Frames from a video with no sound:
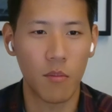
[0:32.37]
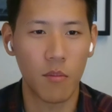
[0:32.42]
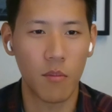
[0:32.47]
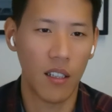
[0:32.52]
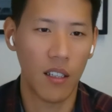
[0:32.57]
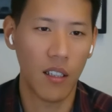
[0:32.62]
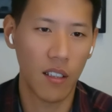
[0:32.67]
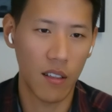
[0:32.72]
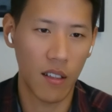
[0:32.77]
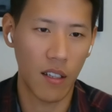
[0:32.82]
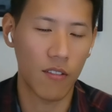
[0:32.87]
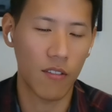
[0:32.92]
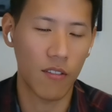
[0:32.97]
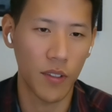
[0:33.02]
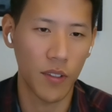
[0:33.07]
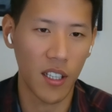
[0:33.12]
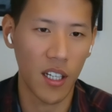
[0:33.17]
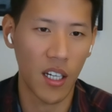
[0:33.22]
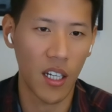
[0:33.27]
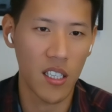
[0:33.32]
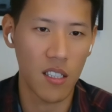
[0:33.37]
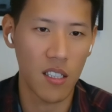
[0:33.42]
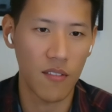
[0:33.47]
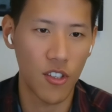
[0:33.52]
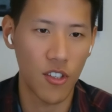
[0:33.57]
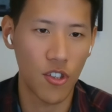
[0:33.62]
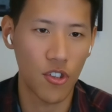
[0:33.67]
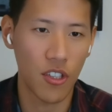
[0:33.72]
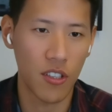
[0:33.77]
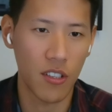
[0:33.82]
therefore the cost of
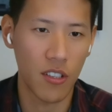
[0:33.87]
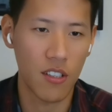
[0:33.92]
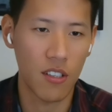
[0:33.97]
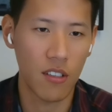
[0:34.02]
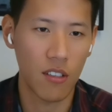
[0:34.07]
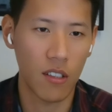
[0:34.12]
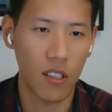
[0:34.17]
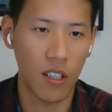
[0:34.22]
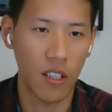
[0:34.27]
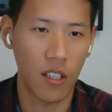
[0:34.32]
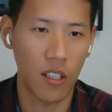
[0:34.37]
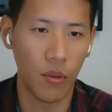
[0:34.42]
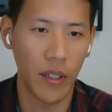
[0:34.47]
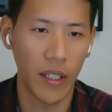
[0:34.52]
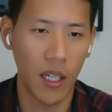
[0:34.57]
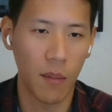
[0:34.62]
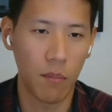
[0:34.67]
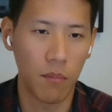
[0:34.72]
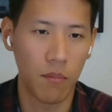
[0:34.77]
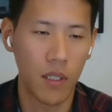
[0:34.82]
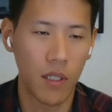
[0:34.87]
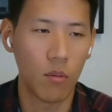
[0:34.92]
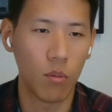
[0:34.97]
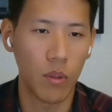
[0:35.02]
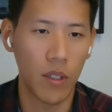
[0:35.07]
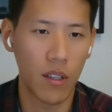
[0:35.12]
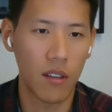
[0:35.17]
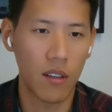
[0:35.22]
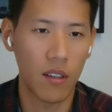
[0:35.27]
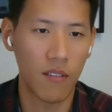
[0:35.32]
insurance going up with the
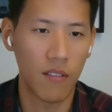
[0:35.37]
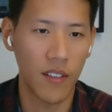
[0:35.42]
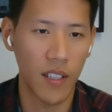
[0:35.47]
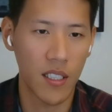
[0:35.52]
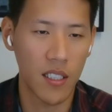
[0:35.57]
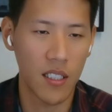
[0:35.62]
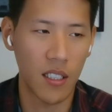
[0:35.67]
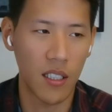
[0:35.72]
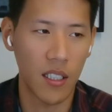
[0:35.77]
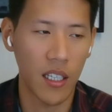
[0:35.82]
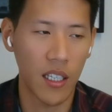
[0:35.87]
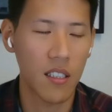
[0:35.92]
VIX index.